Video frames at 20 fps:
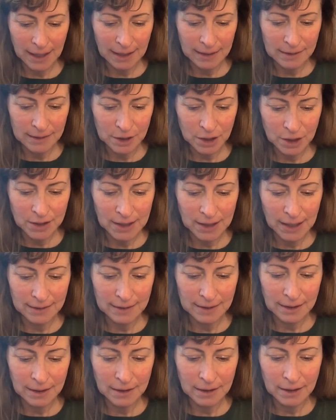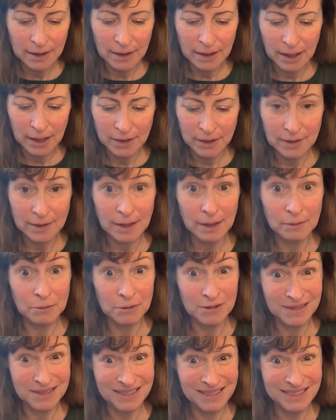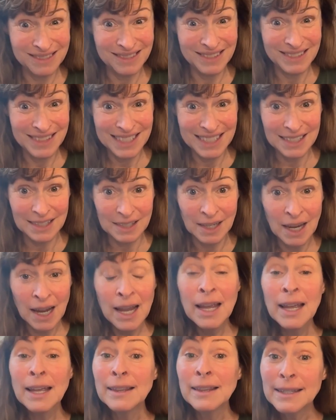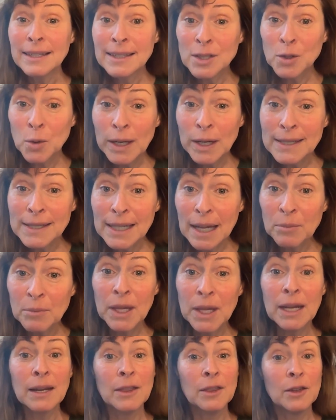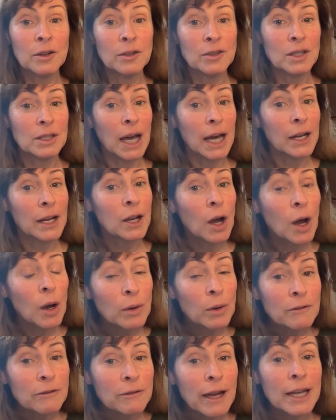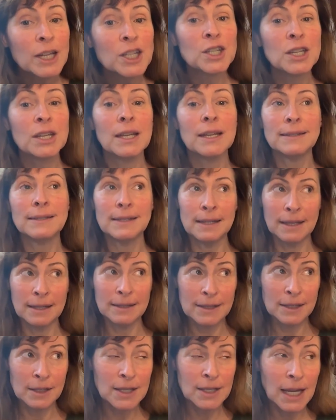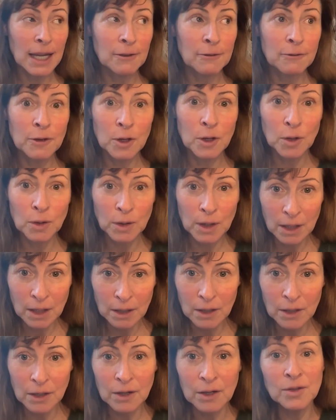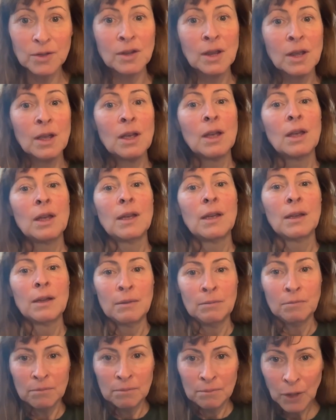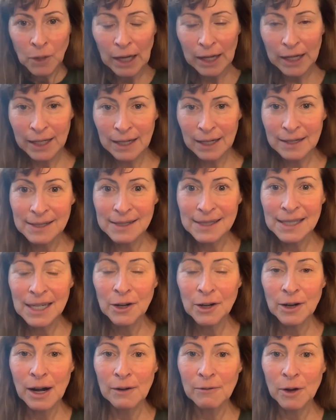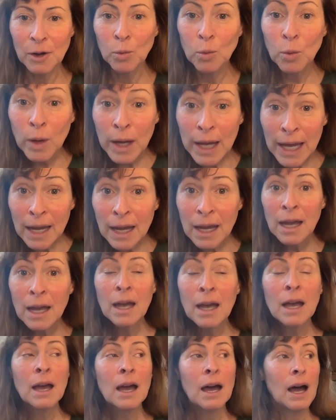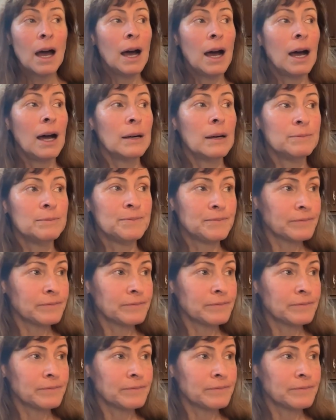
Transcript: she tested her, and she said, oh, this is quite something, and there's a lot of co-infections, and this could take a few years. Probably need to see her every week. I'm